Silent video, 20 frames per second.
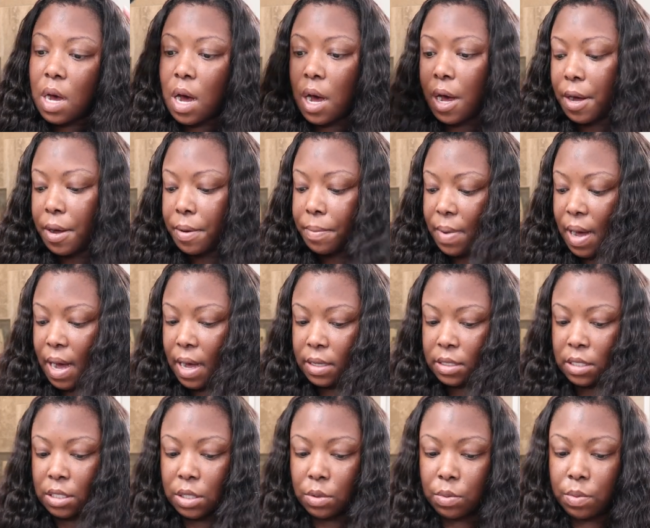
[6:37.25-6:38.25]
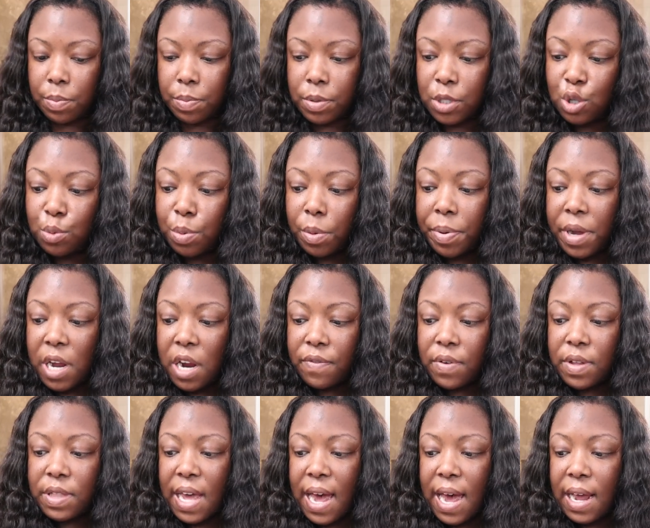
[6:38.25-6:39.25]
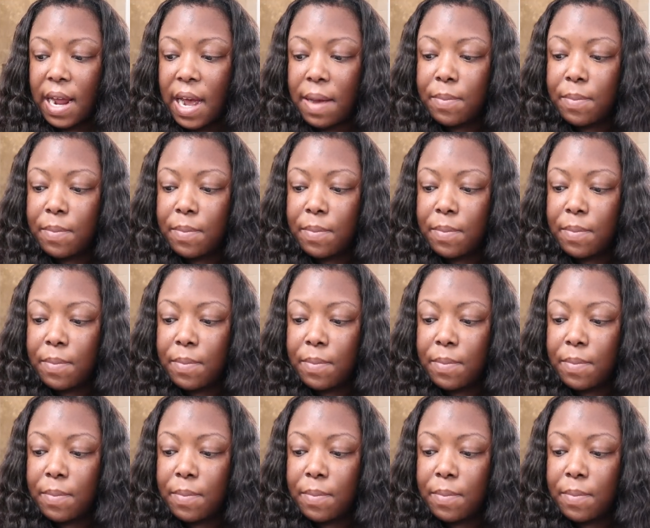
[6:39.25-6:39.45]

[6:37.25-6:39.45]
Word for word: Um, so prepare for that.